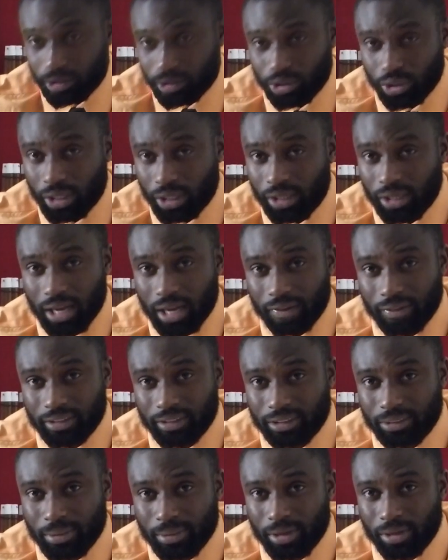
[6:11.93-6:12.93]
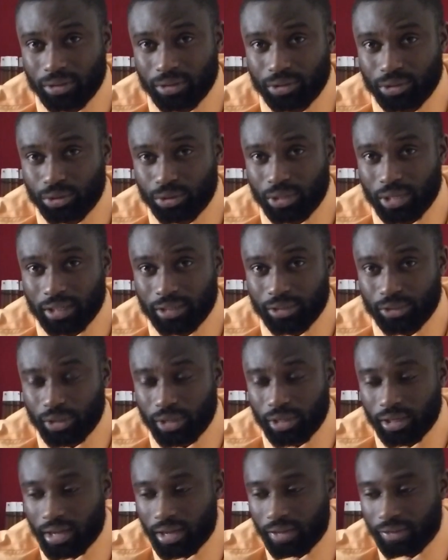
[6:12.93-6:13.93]
Totally love this smell. Totally,
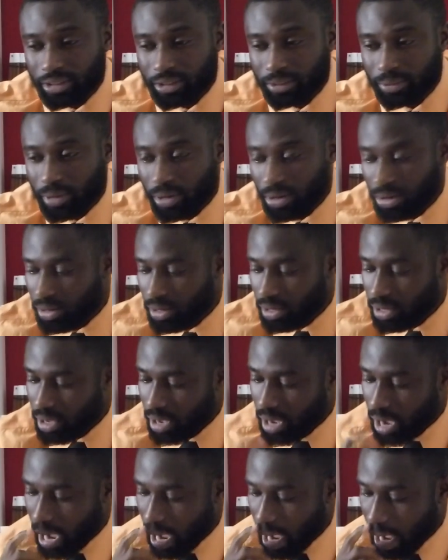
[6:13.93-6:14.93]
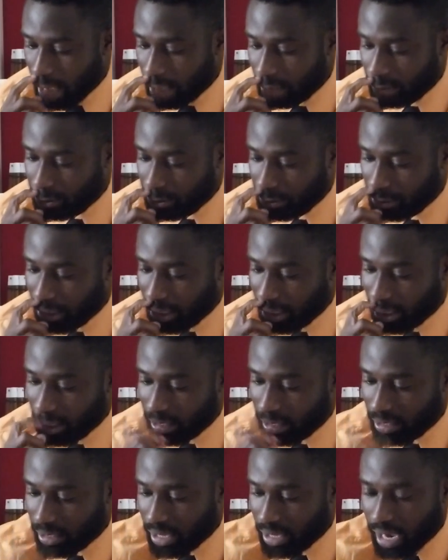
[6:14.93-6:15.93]
totally love this smell. Uh, and today,
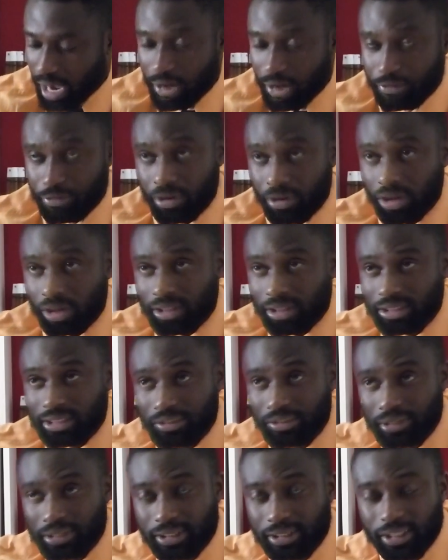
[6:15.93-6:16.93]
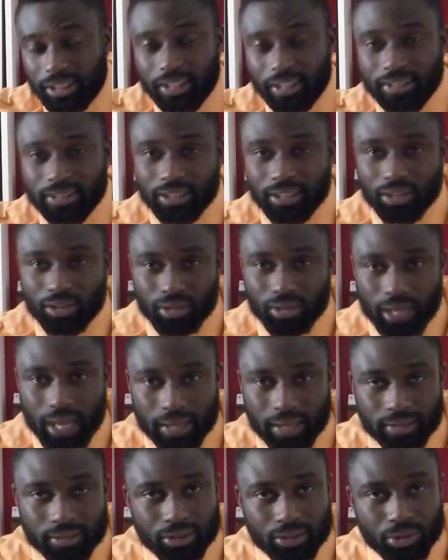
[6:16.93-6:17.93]
uh, for longevity, this thing could
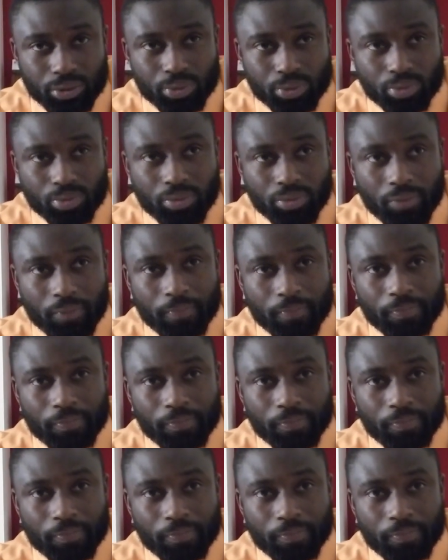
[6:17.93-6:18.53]
last you